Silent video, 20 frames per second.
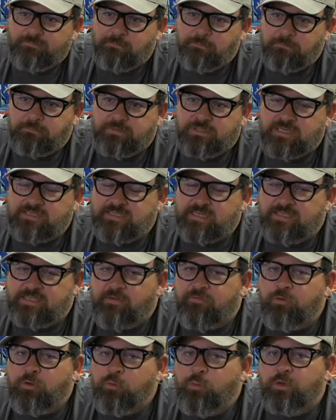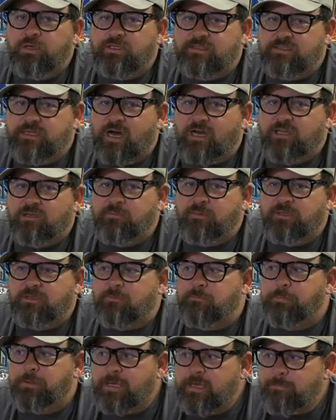Because I definitely want to document the
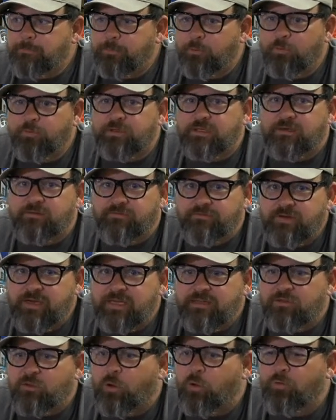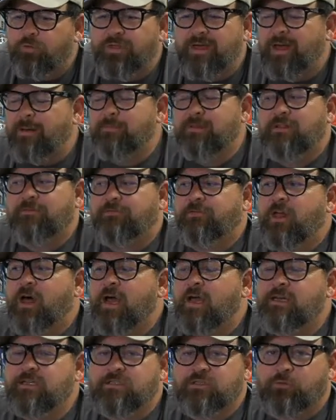people, the event, the whole thing. I mean, the
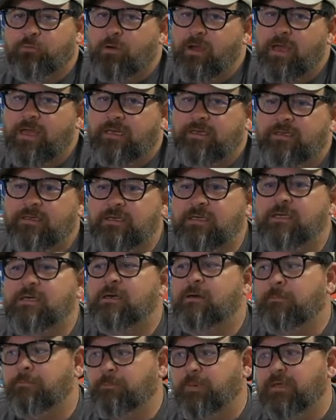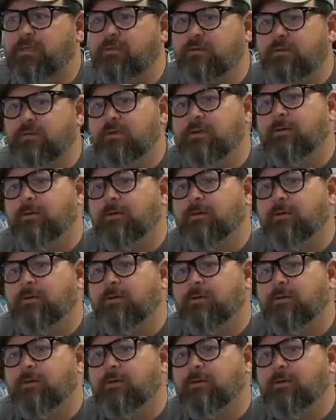flying is great, but